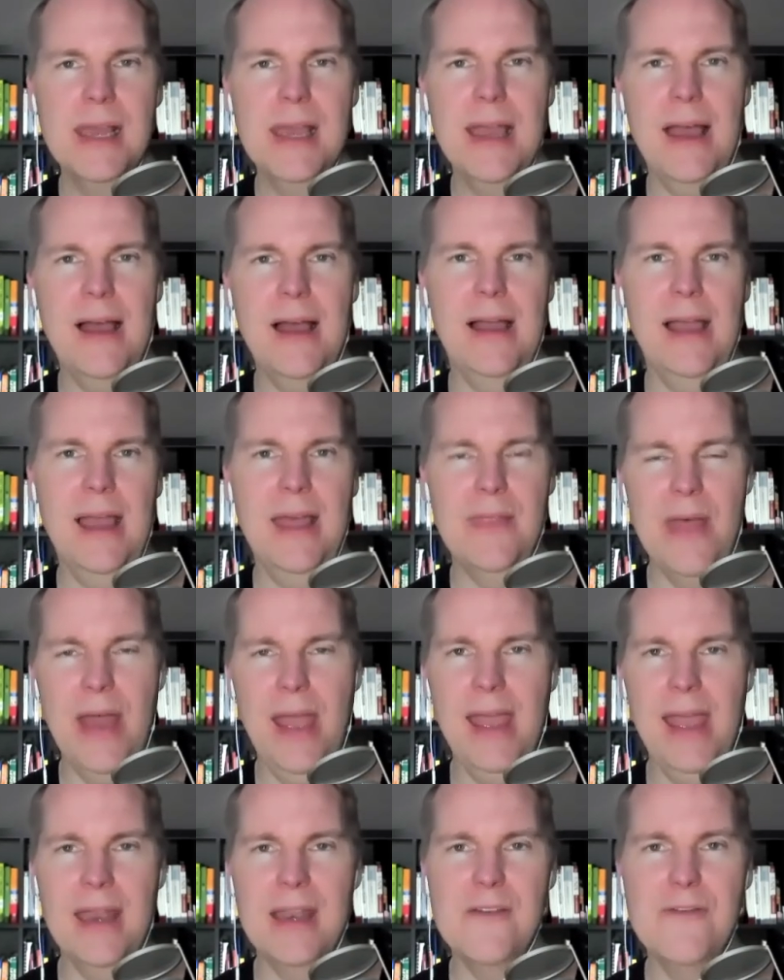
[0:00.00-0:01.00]
And
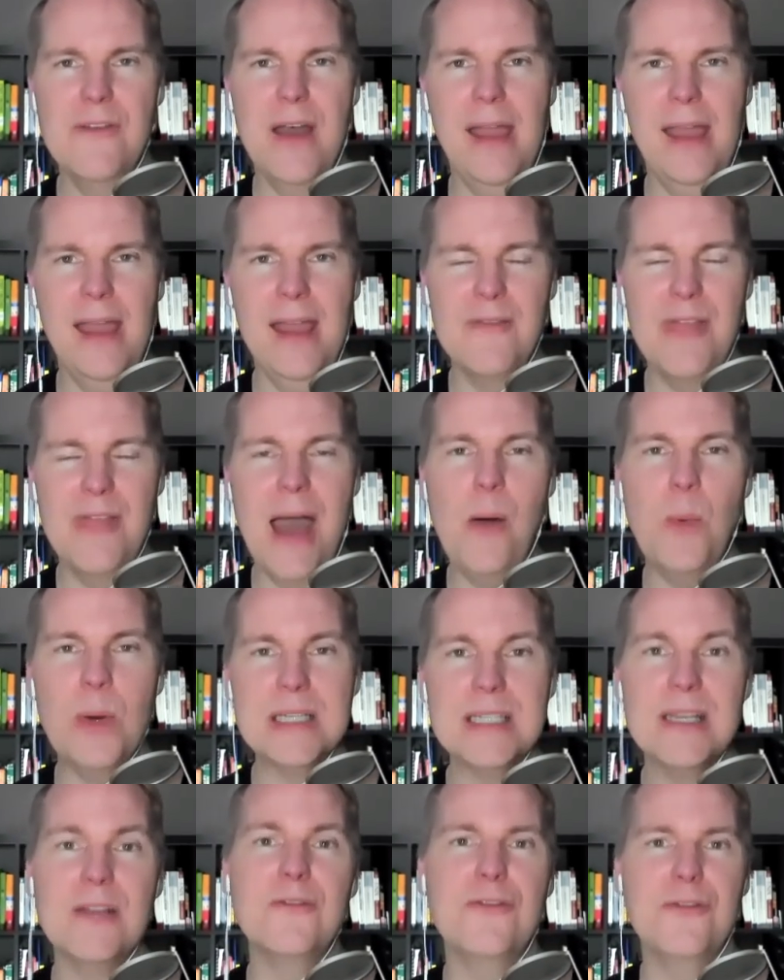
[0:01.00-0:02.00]
if that
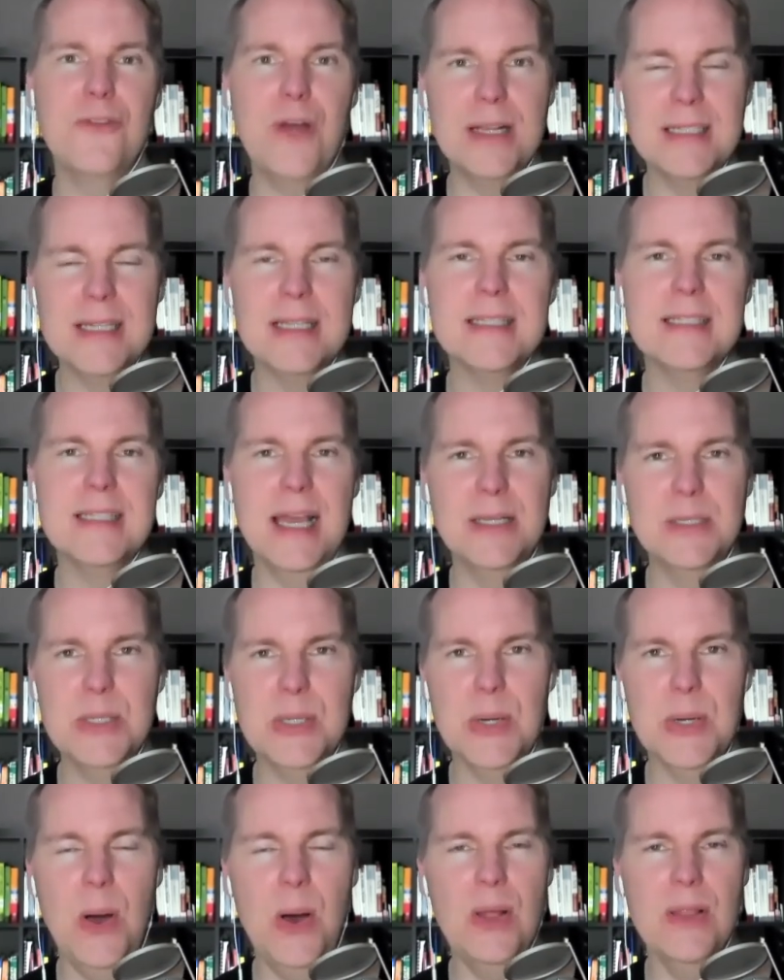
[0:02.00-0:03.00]
wasn't front and
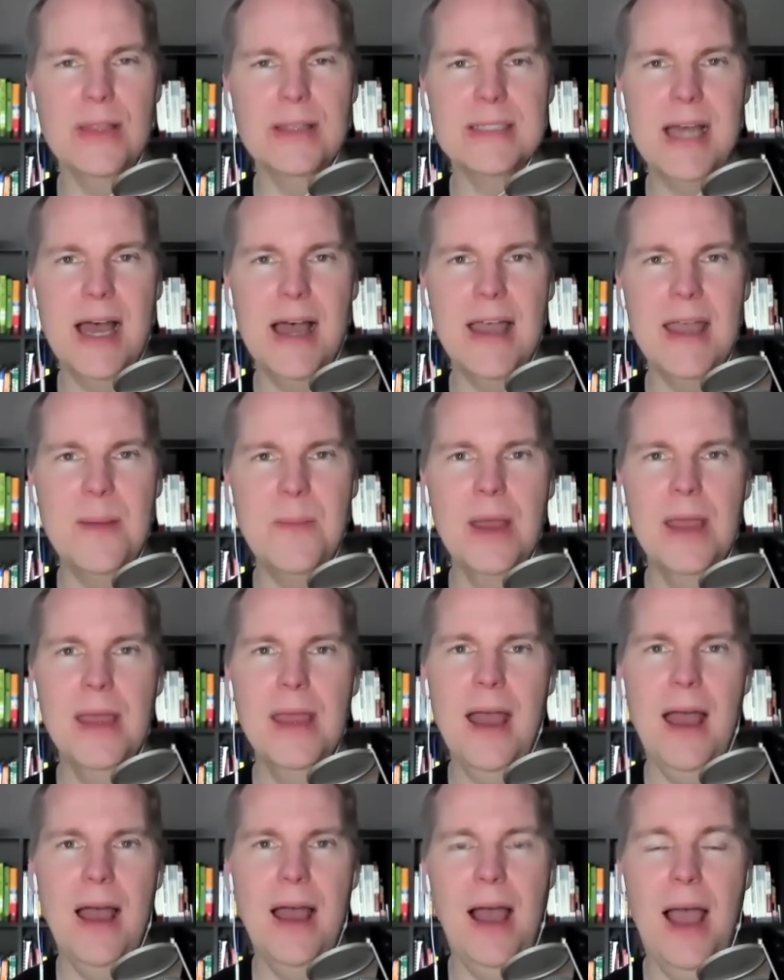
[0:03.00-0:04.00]
center all the time,
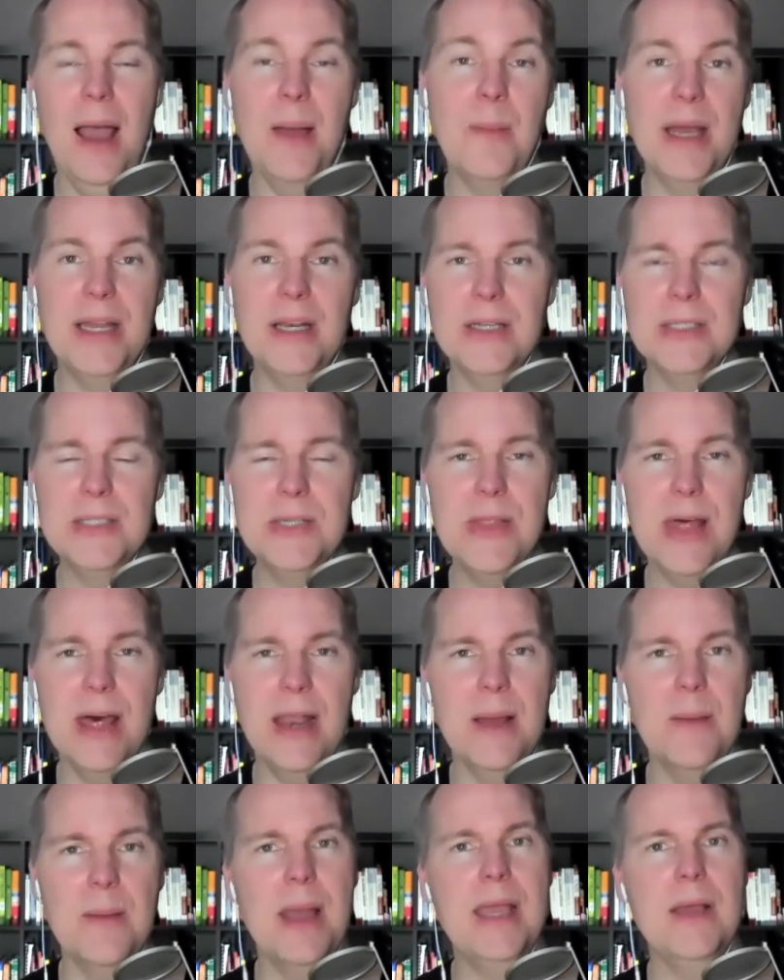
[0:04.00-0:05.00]
I might not do
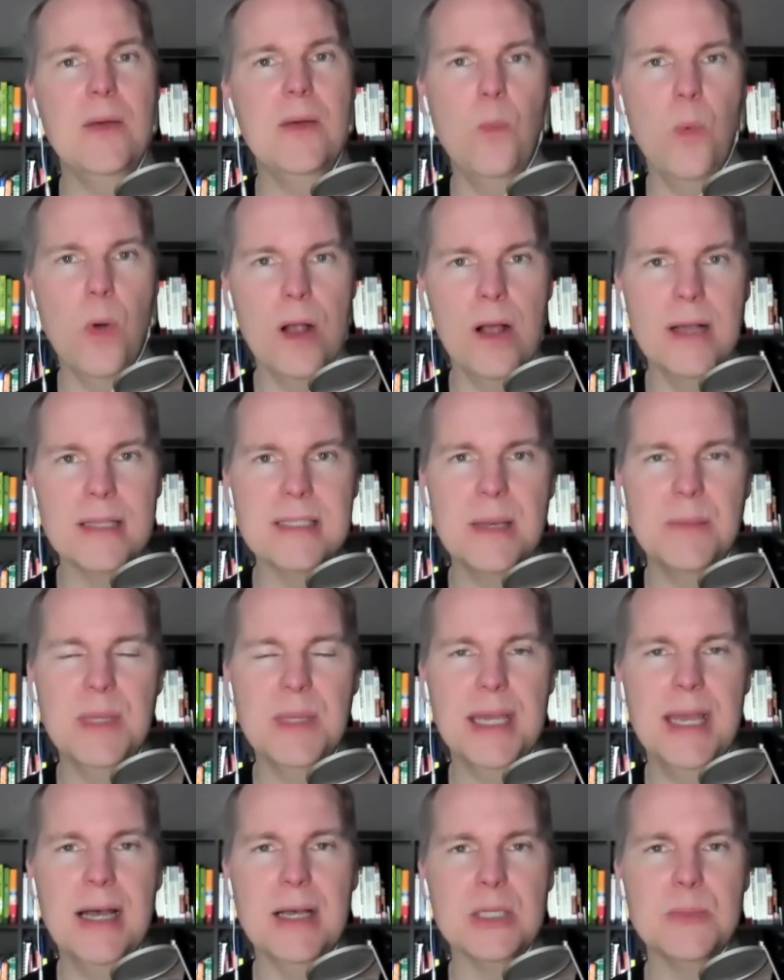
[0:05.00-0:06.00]
that. I might work on
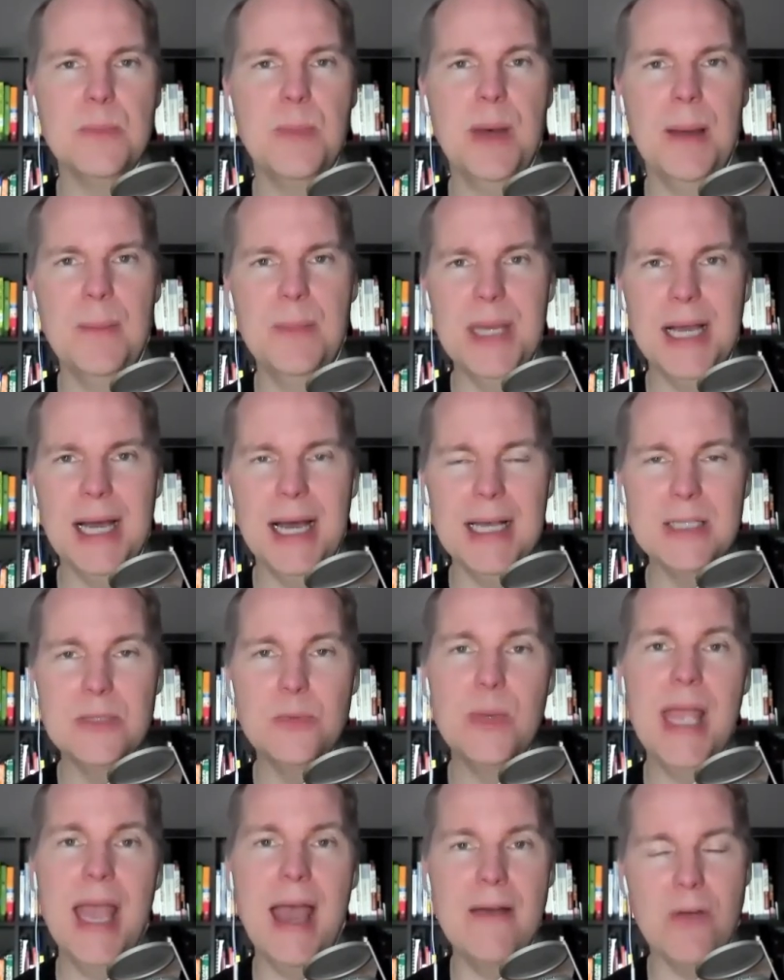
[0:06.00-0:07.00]
something else. But because
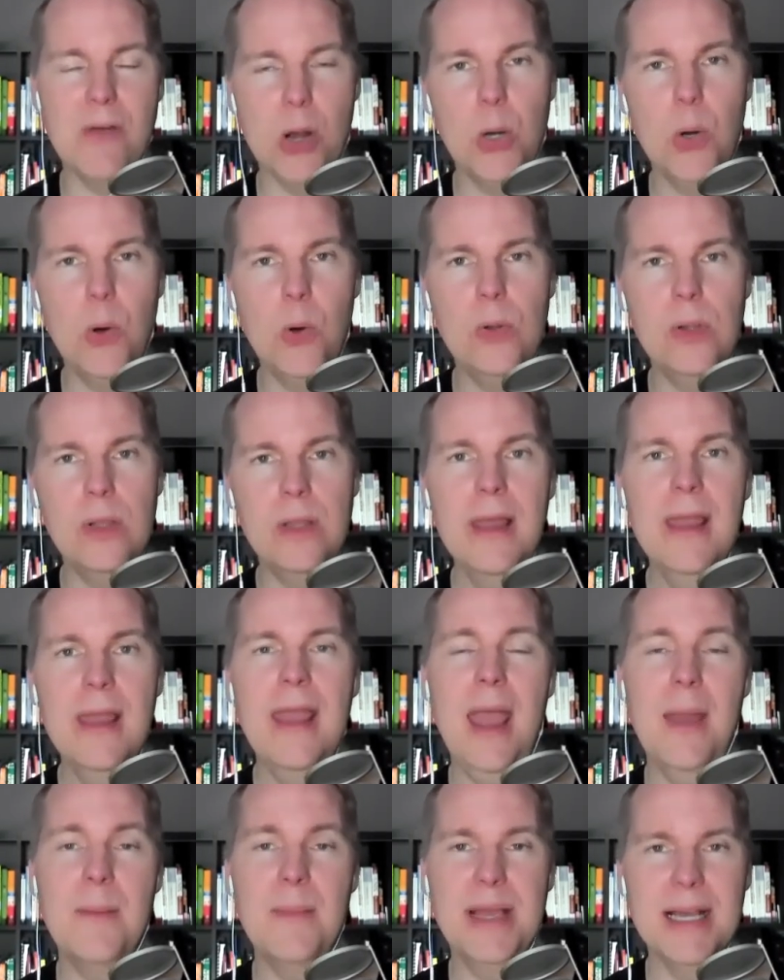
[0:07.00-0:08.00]
we have our goal,
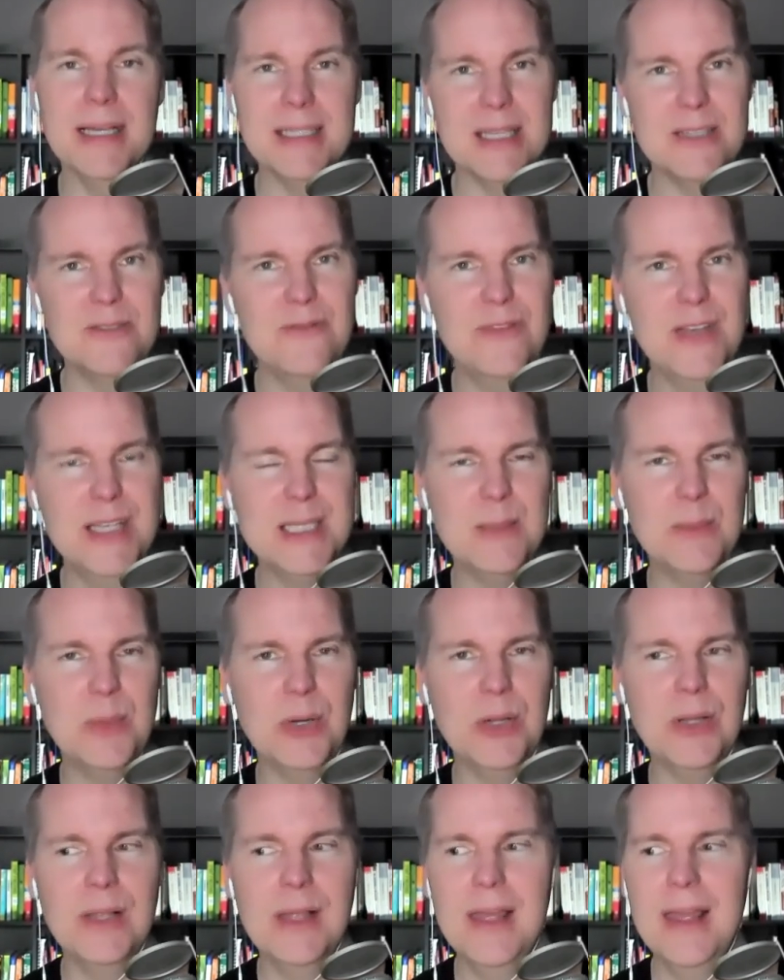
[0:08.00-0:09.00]
and because it's
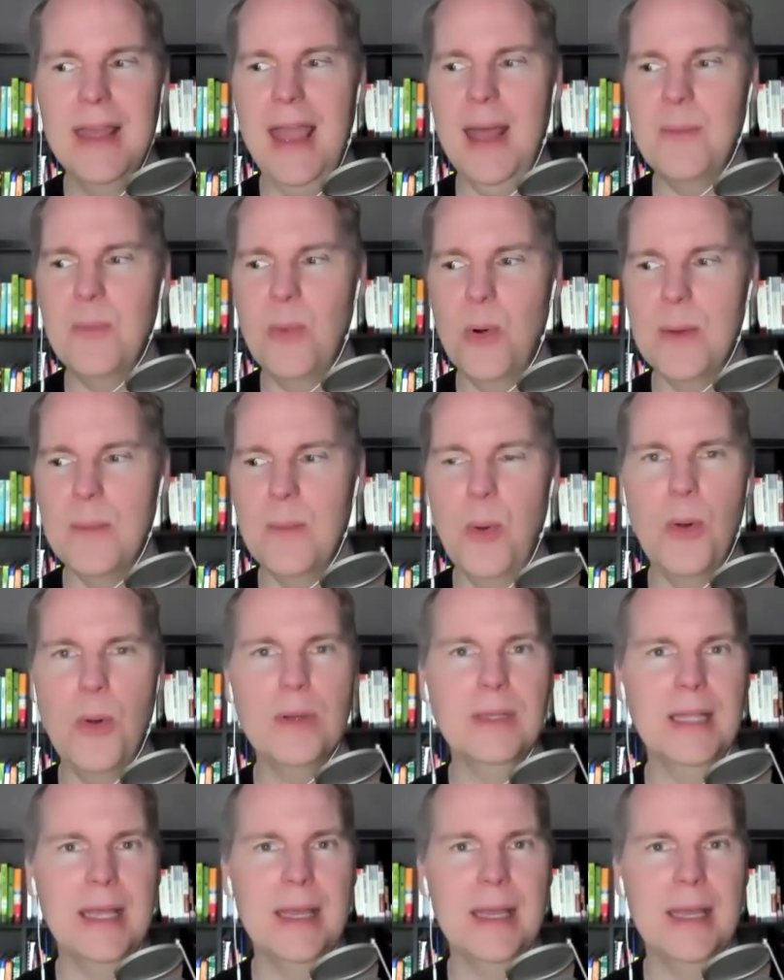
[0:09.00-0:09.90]
visible, and more importantly,